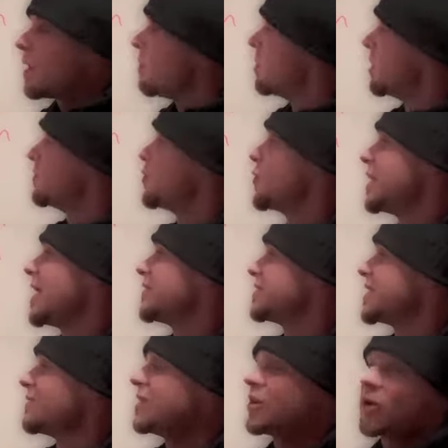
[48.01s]
But if you were to have
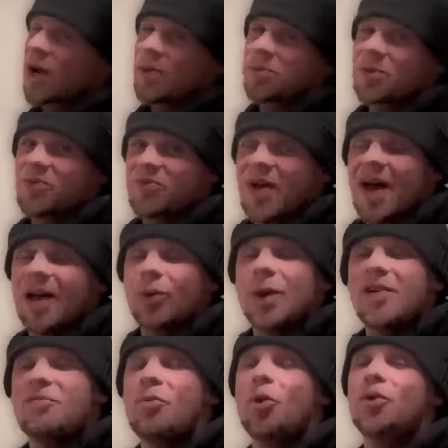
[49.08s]
70 grams of fat, it would
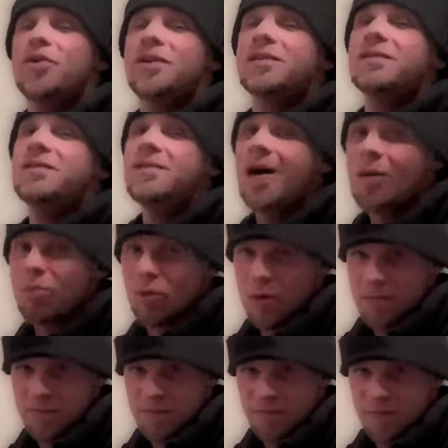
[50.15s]
have more than double
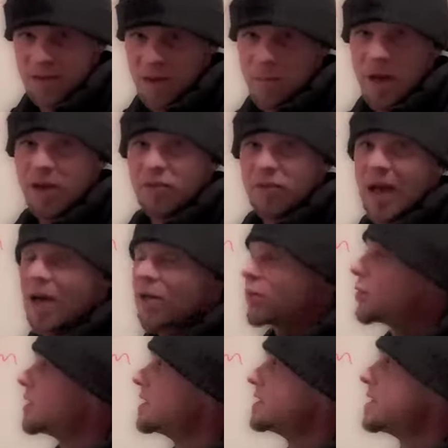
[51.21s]
the amount of
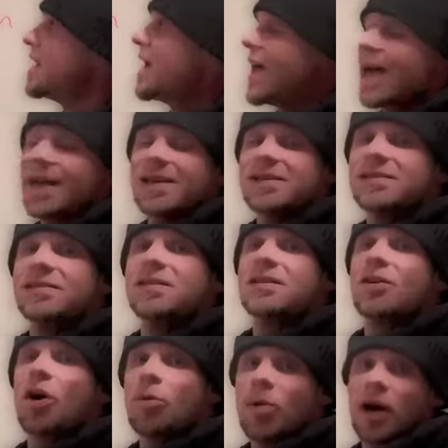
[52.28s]
calories as
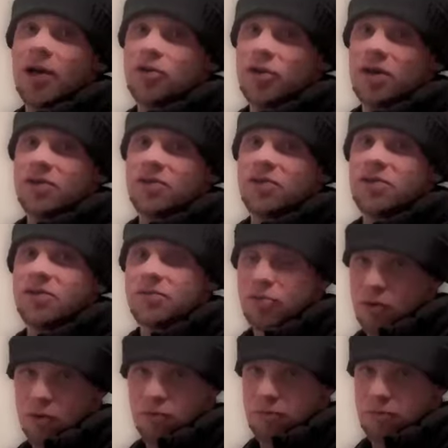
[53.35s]
carbohydrates do.